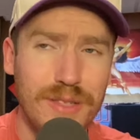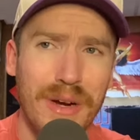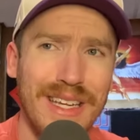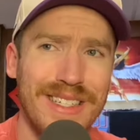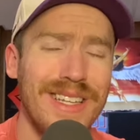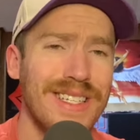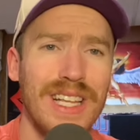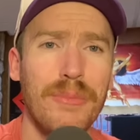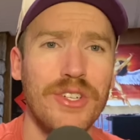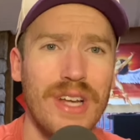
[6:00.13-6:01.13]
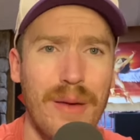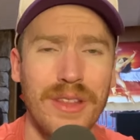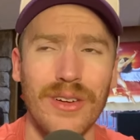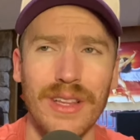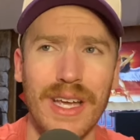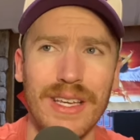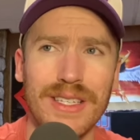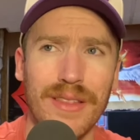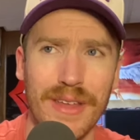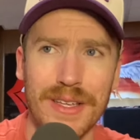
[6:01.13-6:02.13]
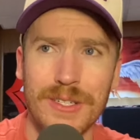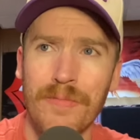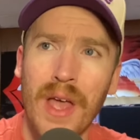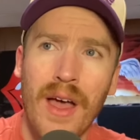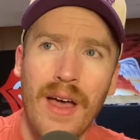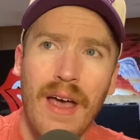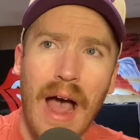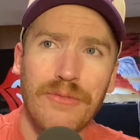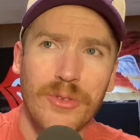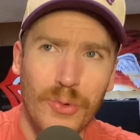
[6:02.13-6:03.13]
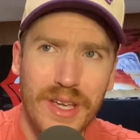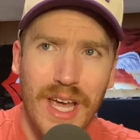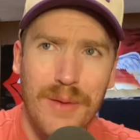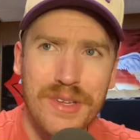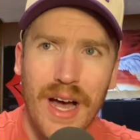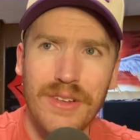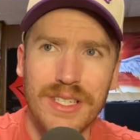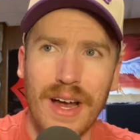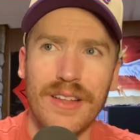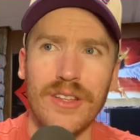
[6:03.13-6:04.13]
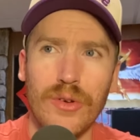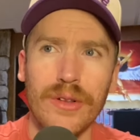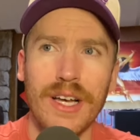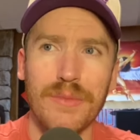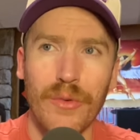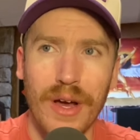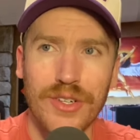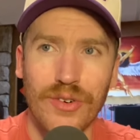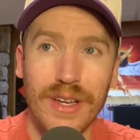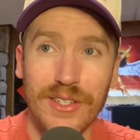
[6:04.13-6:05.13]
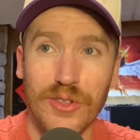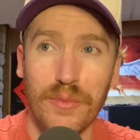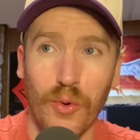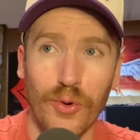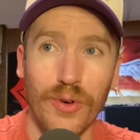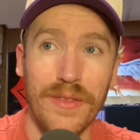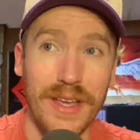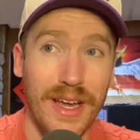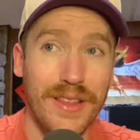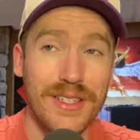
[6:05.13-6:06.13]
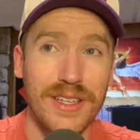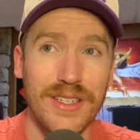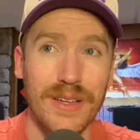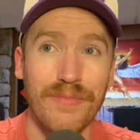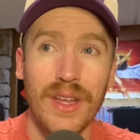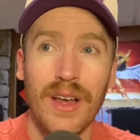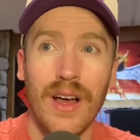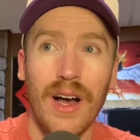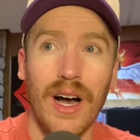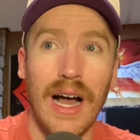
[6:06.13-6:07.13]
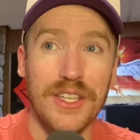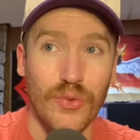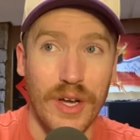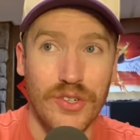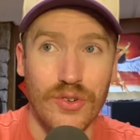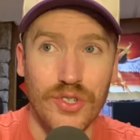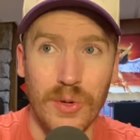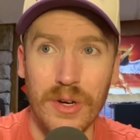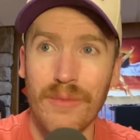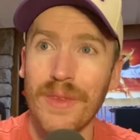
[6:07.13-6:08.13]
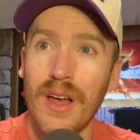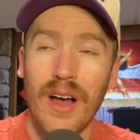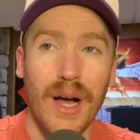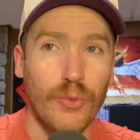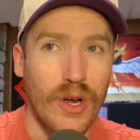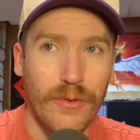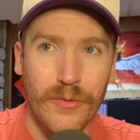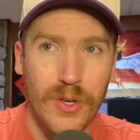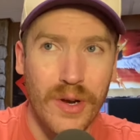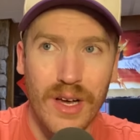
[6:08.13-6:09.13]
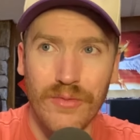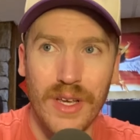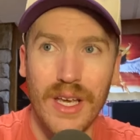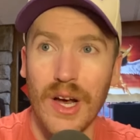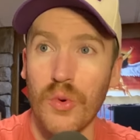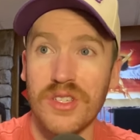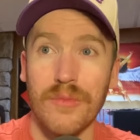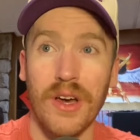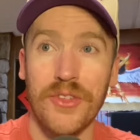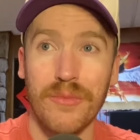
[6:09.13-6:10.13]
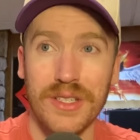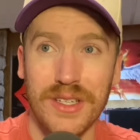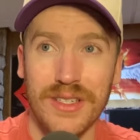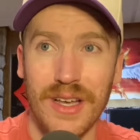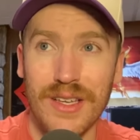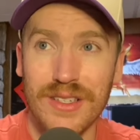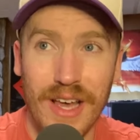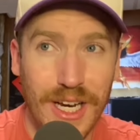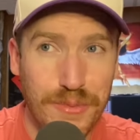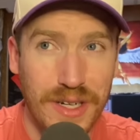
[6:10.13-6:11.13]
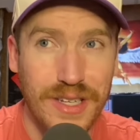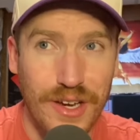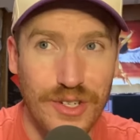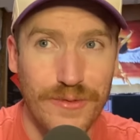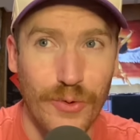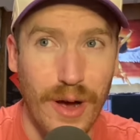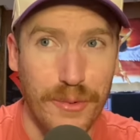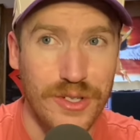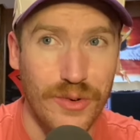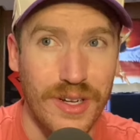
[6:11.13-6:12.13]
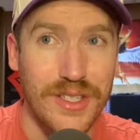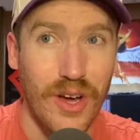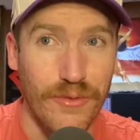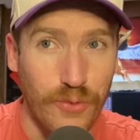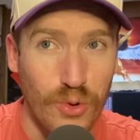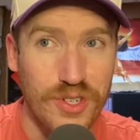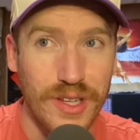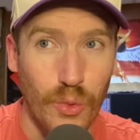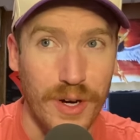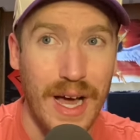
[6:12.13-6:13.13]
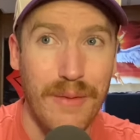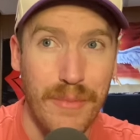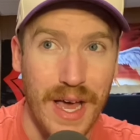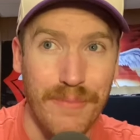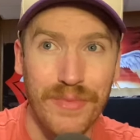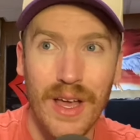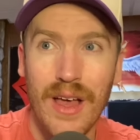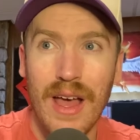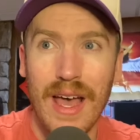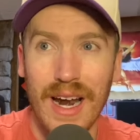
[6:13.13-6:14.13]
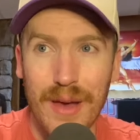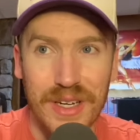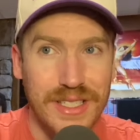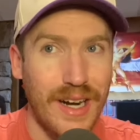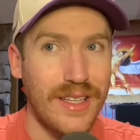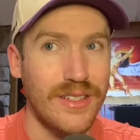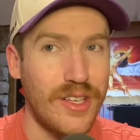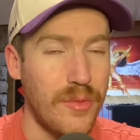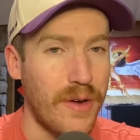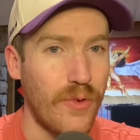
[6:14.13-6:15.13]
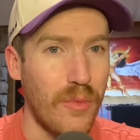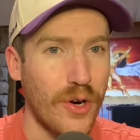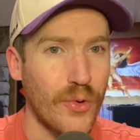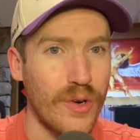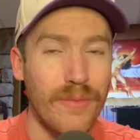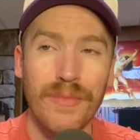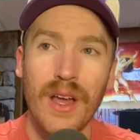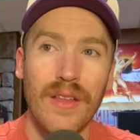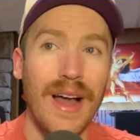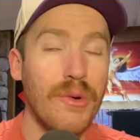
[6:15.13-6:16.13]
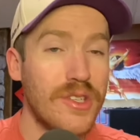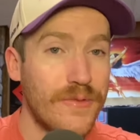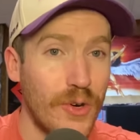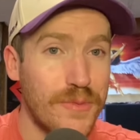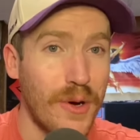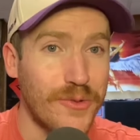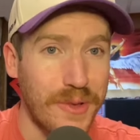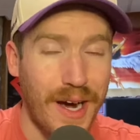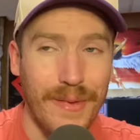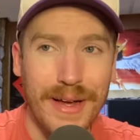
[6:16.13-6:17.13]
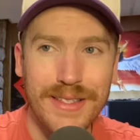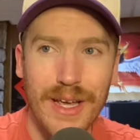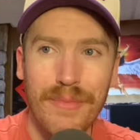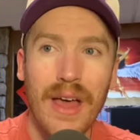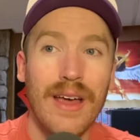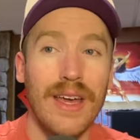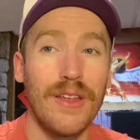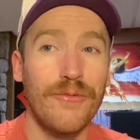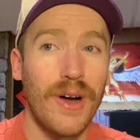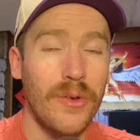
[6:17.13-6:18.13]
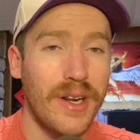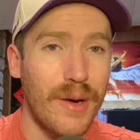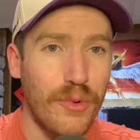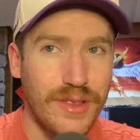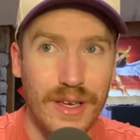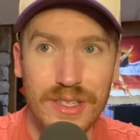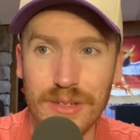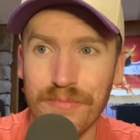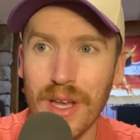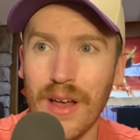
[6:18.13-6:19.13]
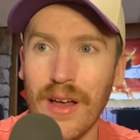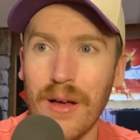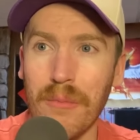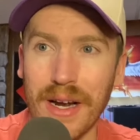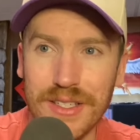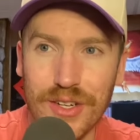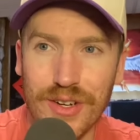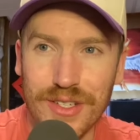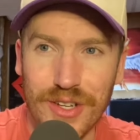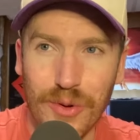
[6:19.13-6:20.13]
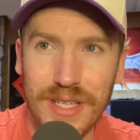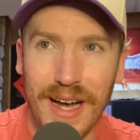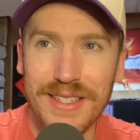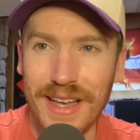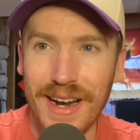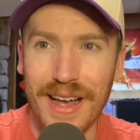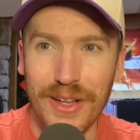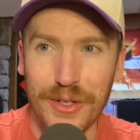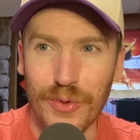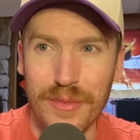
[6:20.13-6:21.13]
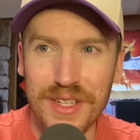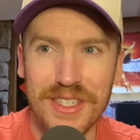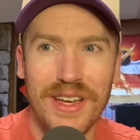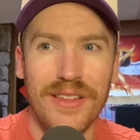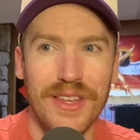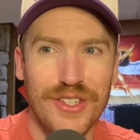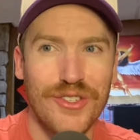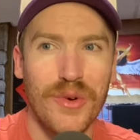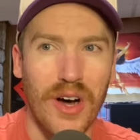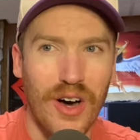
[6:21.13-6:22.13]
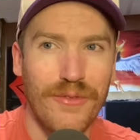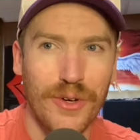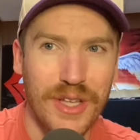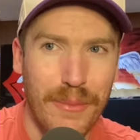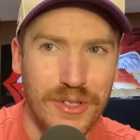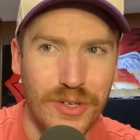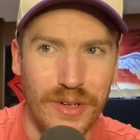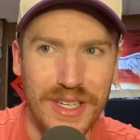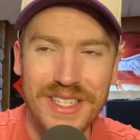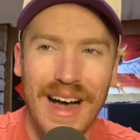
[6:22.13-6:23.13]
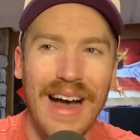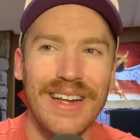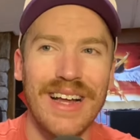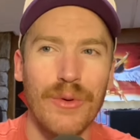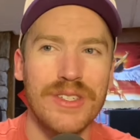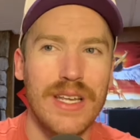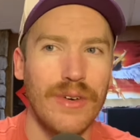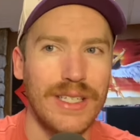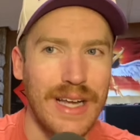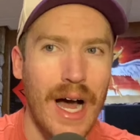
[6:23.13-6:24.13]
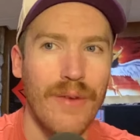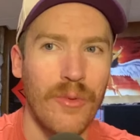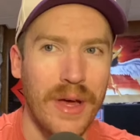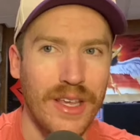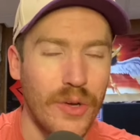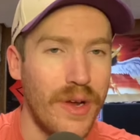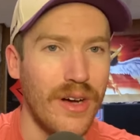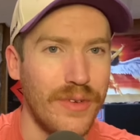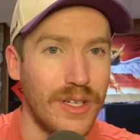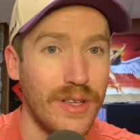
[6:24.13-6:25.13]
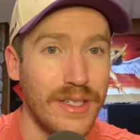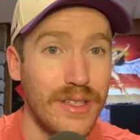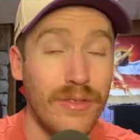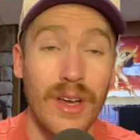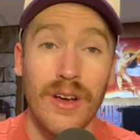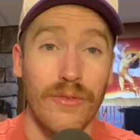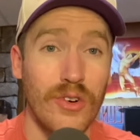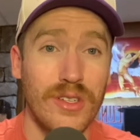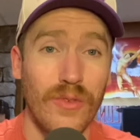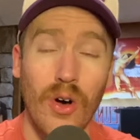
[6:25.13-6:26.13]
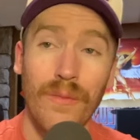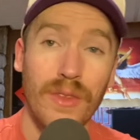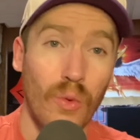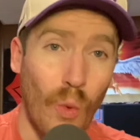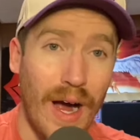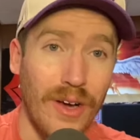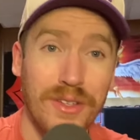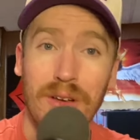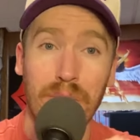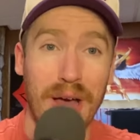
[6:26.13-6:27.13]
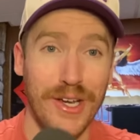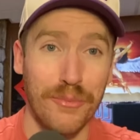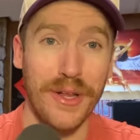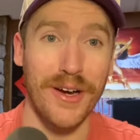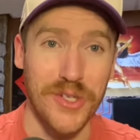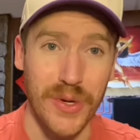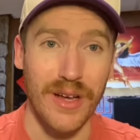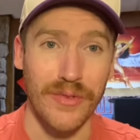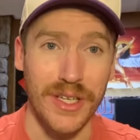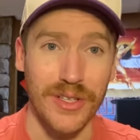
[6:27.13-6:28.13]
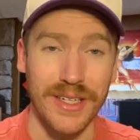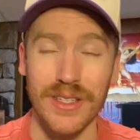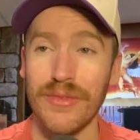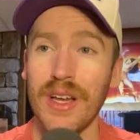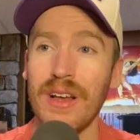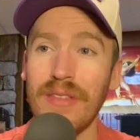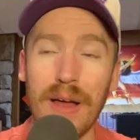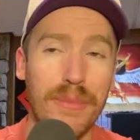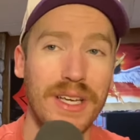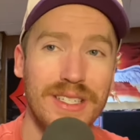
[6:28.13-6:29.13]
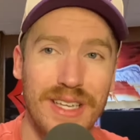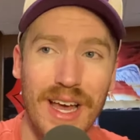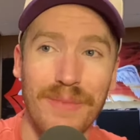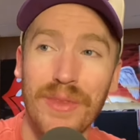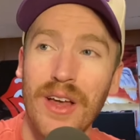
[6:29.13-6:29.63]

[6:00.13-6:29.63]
but he did slip a jab in there late. He said this, after three games, I've decided to utilize my redshirt and enter the portal in the end of the season as a redshirt junior. I'm grateful for UNLV, and I wish them nothing but success. Expectations for opportunities, unfortunately, were not met, and I am excited to continue my football career. That was his first post with a highlight tape. He then followed it up with this. My decision has no ties to NIL agreements. This is due to on-field opportunities. I did not receive a dime from any UNLV collective. First of all, wild. Pay your players, UNLV collective. That being said,